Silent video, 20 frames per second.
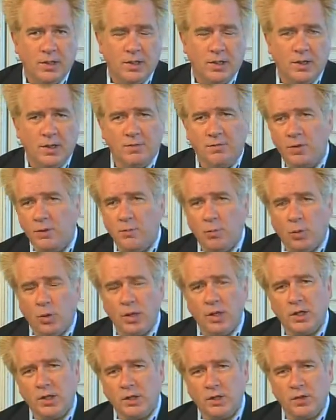Every
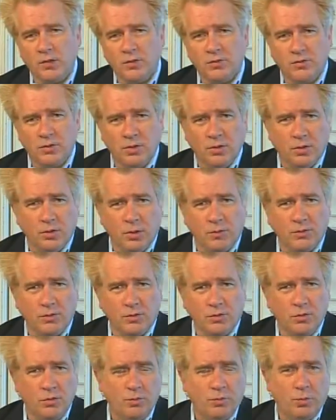morning it goes to a little over
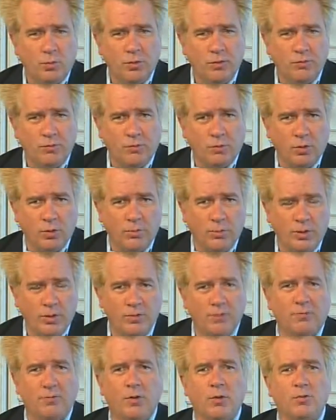2.4
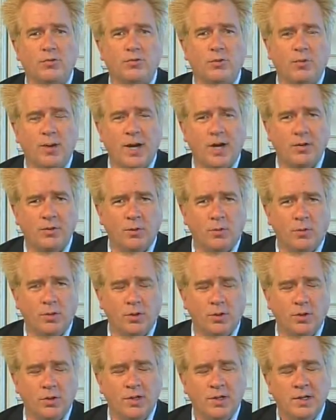million folks around the
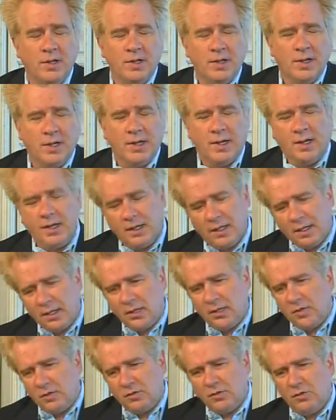world, and I'd
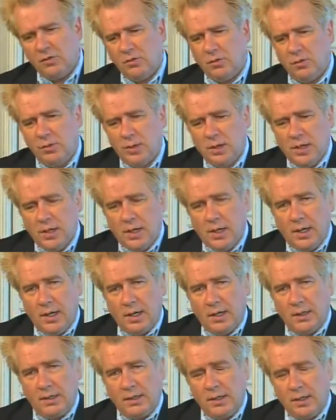like you to
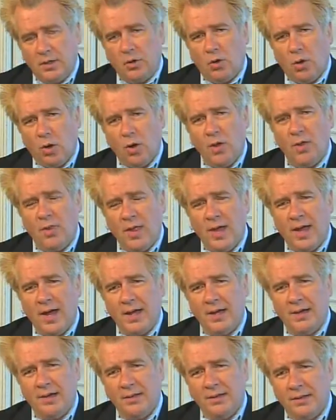get on
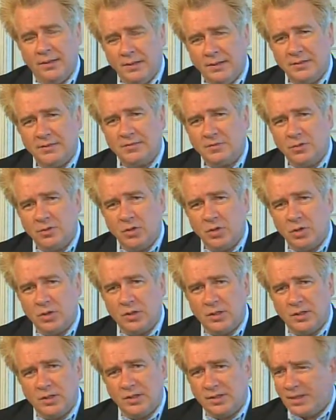that list so you
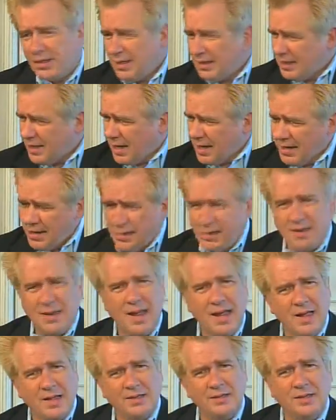can get that
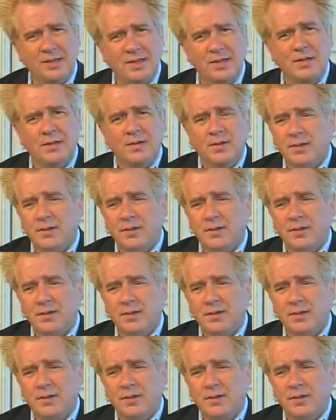daily